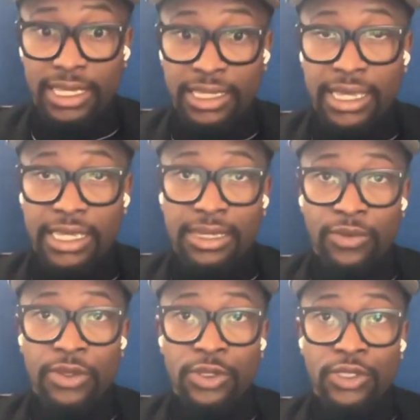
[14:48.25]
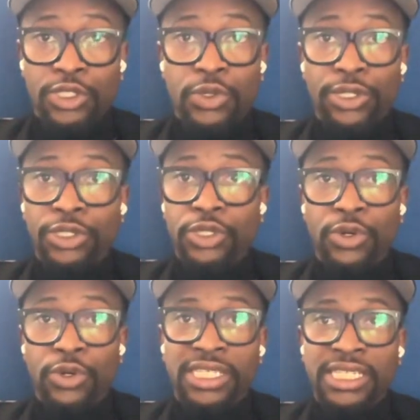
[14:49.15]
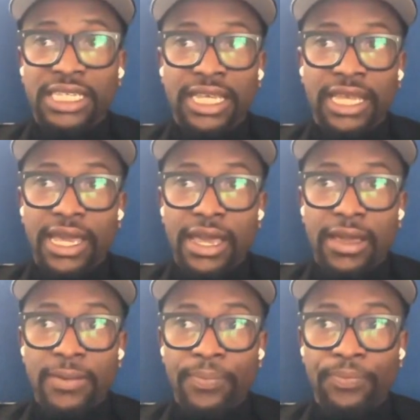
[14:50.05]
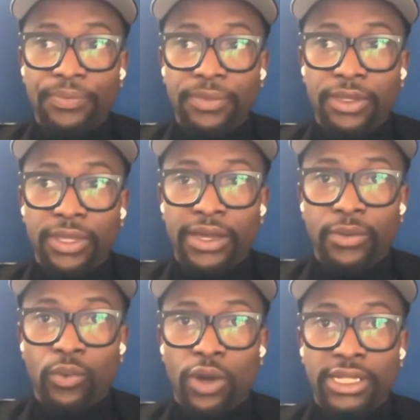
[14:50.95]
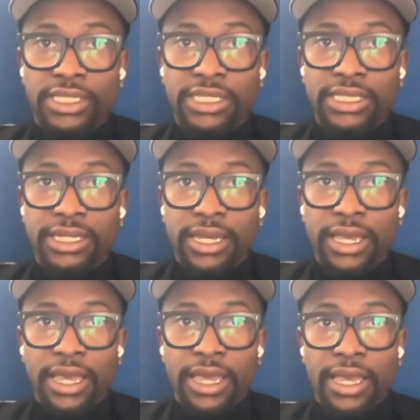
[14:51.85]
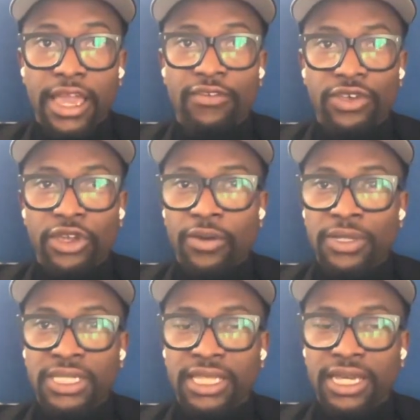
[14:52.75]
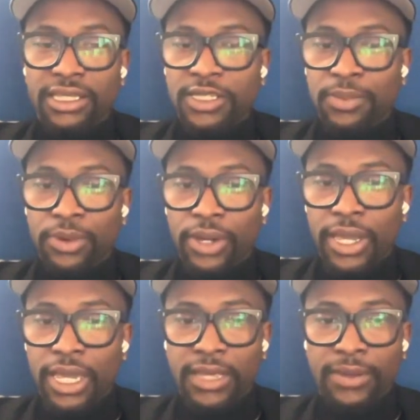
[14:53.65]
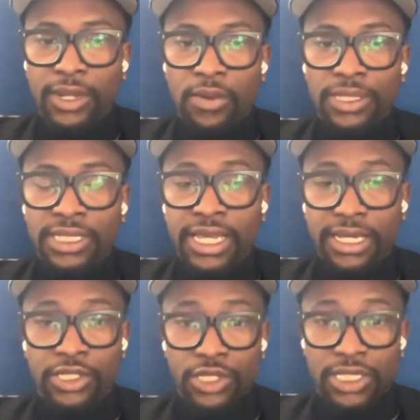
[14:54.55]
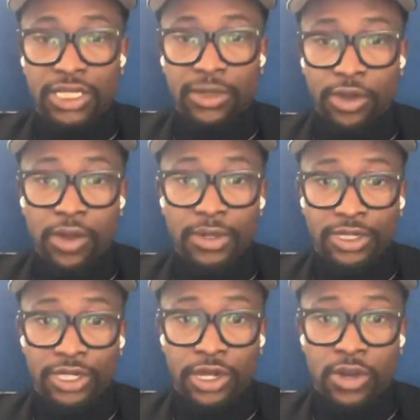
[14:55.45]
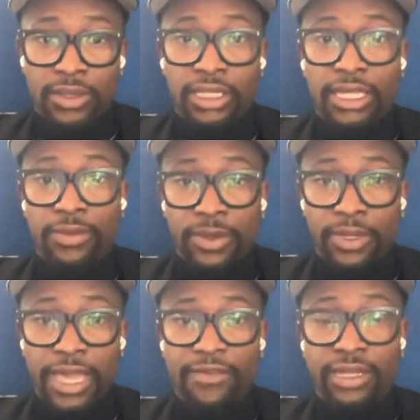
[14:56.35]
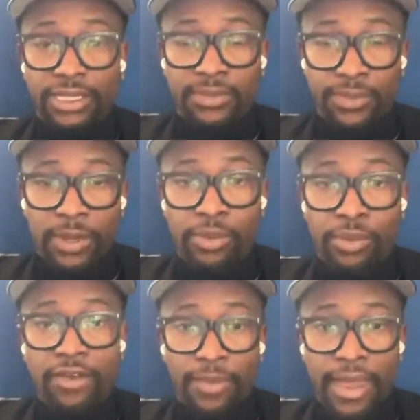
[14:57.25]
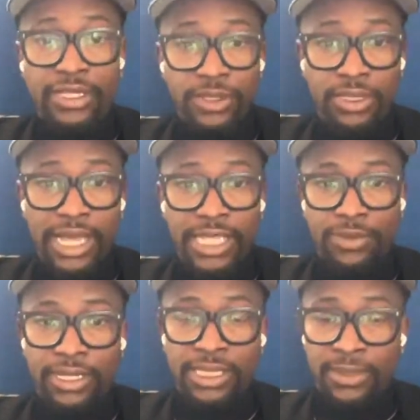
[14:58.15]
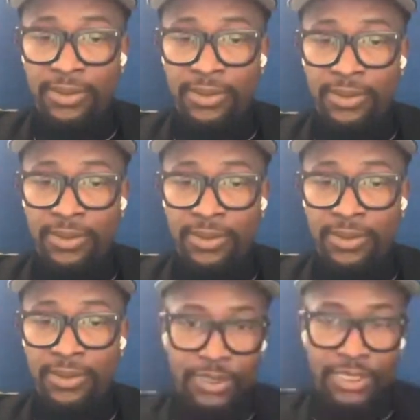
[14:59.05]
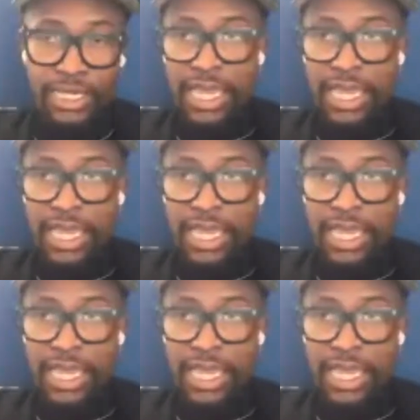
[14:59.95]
Like we used to tour in New York City um, like once every year. I want to say like in the spring, and they would always take us to see a Broadway show, and they, we would have like a, a private master class for like some of the cast members.